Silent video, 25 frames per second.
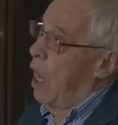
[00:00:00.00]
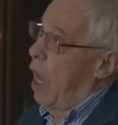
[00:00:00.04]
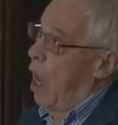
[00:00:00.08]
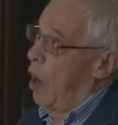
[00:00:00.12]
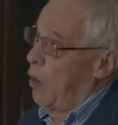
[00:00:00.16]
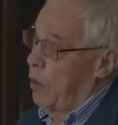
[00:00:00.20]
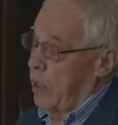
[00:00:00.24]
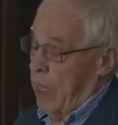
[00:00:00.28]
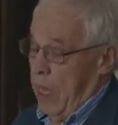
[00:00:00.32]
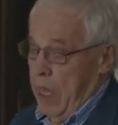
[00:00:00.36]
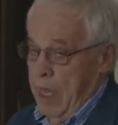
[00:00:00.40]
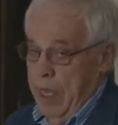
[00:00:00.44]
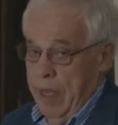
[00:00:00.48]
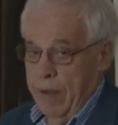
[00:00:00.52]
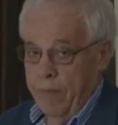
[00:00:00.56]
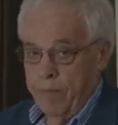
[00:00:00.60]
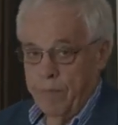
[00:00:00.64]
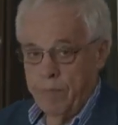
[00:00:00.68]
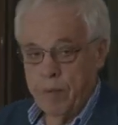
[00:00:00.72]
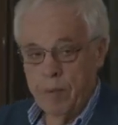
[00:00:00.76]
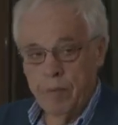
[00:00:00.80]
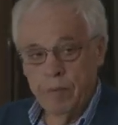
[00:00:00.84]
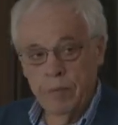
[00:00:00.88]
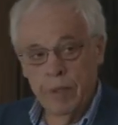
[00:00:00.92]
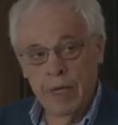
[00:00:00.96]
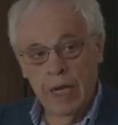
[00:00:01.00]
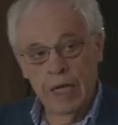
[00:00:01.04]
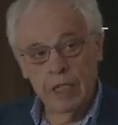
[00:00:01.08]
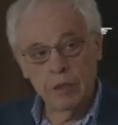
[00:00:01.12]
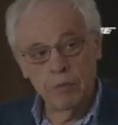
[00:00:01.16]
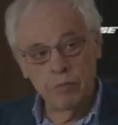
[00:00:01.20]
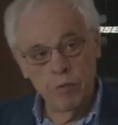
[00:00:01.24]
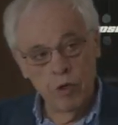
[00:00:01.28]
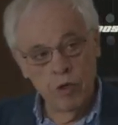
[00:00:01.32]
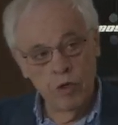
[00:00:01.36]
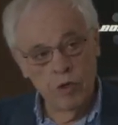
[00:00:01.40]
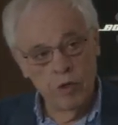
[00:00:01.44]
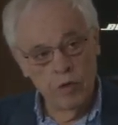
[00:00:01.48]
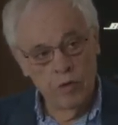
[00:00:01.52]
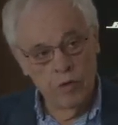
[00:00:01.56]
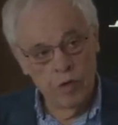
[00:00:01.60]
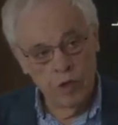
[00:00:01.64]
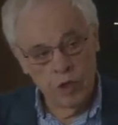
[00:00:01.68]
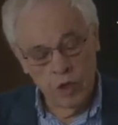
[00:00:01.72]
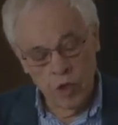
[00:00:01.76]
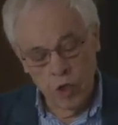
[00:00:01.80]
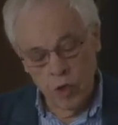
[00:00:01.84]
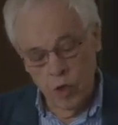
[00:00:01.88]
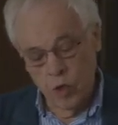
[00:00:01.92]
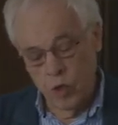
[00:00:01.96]
Okay, let's
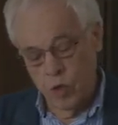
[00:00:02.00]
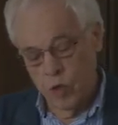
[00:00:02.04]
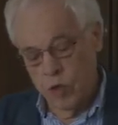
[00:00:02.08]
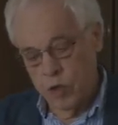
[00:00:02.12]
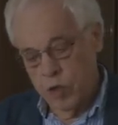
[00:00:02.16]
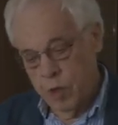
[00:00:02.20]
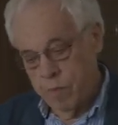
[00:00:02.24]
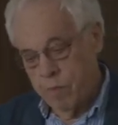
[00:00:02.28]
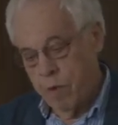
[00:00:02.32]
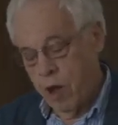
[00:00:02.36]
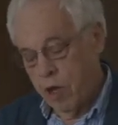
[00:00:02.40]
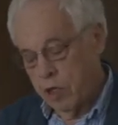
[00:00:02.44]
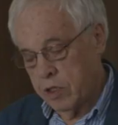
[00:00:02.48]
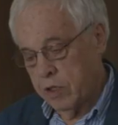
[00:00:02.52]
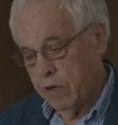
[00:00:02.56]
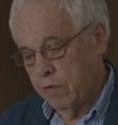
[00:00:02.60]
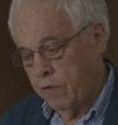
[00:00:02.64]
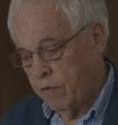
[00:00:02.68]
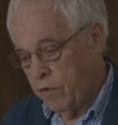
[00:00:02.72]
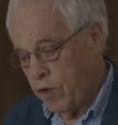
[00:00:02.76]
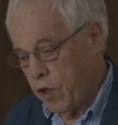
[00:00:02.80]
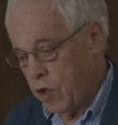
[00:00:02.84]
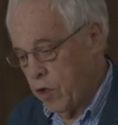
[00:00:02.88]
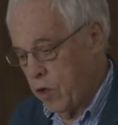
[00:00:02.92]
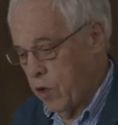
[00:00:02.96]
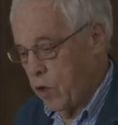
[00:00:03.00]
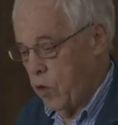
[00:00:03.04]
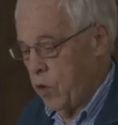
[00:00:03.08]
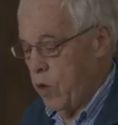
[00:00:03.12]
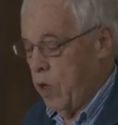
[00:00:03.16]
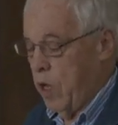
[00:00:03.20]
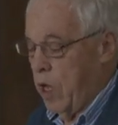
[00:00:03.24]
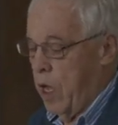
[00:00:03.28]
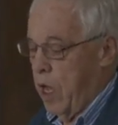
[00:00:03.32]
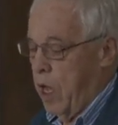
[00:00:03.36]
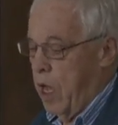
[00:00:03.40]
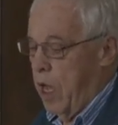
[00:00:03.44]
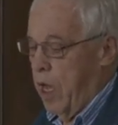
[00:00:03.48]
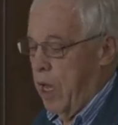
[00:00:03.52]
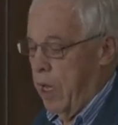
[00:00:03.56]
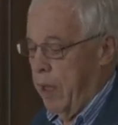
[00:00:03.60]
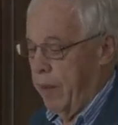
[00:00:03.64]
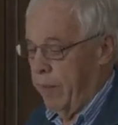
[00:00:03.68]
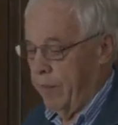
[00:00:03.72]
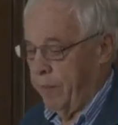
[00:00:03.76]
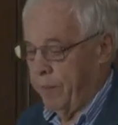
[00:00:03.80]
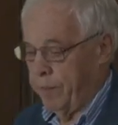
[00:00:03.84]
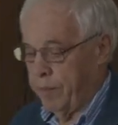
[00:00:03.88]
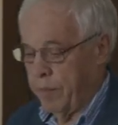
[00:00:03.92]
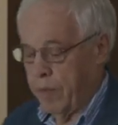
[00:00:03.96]
move to the modern view
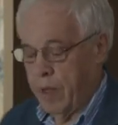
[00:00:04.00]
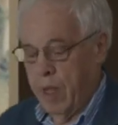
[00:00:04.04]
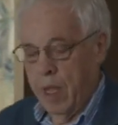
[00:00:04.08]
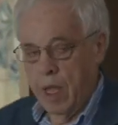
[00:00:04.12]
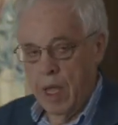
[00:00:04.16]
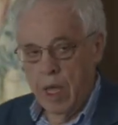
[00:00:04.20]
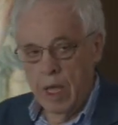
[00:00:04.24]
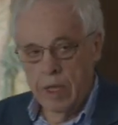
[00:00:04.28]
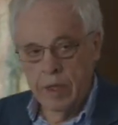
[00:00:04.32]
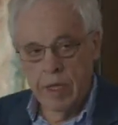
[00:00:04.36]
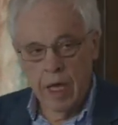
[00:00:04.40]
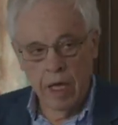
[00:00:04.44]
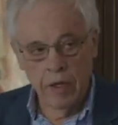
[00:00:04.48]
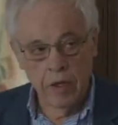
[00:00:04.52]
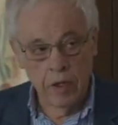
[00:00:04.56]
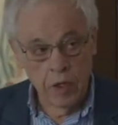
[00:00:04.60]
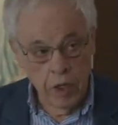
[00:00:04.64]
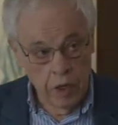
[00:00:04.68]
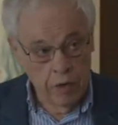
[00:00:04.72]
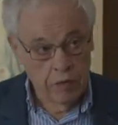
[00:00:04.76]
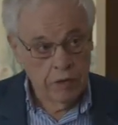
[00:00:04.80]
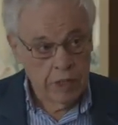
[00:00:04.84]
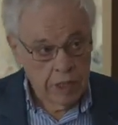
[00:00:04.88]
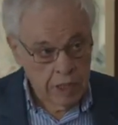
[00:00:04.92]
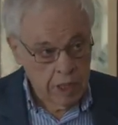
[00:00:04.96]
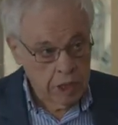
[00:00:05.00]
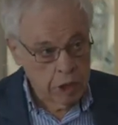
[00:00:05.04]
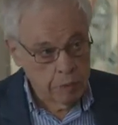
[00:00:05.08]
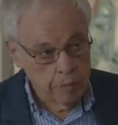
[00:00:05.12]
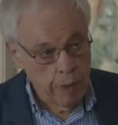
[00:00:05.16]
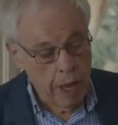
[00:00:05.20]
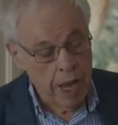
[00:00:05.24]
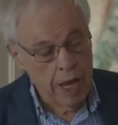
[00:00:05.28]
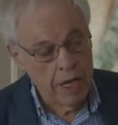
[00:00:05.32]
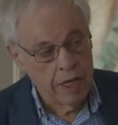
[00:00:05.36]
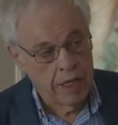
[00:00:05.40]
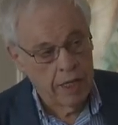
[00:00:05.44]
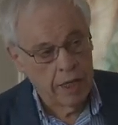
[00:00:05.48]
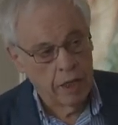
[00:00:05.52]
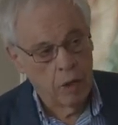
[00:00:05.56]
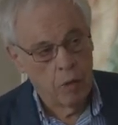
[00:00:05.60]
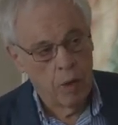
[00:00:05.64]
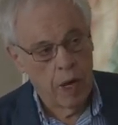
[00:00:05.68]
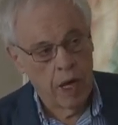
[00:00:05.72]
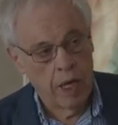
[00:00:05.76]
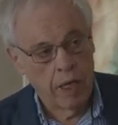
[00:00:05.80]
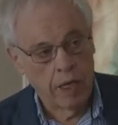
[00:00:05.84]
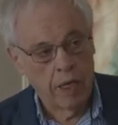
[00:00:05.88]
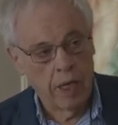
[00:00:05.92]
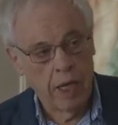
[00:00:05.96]
um, that the universe is expanding.
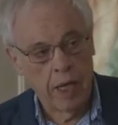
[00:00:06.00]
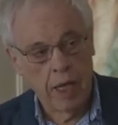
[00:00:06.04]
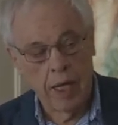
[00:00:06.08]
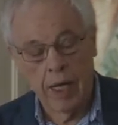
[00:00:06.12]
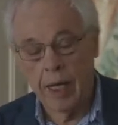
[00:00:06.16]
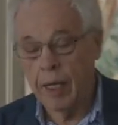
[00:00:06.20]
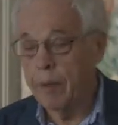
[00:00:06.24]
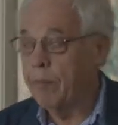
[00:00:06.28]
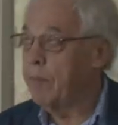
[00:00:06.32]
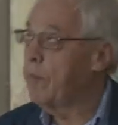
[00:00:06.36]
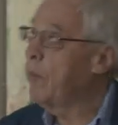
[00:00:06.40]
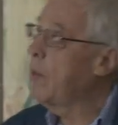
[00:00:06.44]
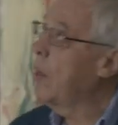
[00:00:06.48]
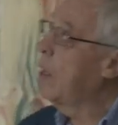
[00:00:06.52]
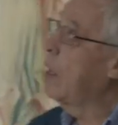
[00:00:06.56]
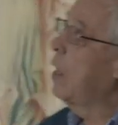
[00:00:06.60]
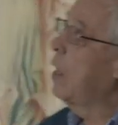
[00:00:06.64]
Well, um,